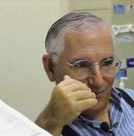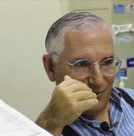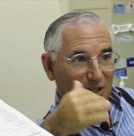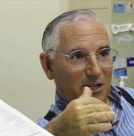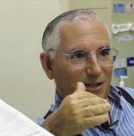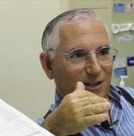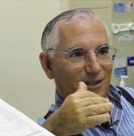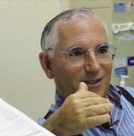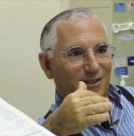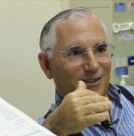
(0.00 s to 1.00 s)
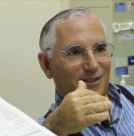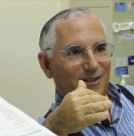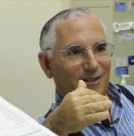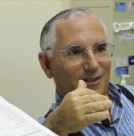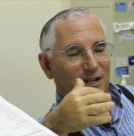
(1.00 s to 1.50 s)
feed
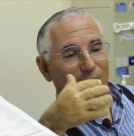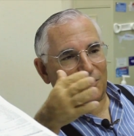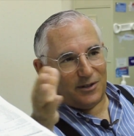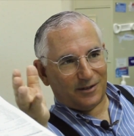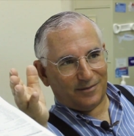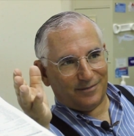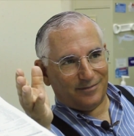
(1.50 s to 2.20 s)
to everything.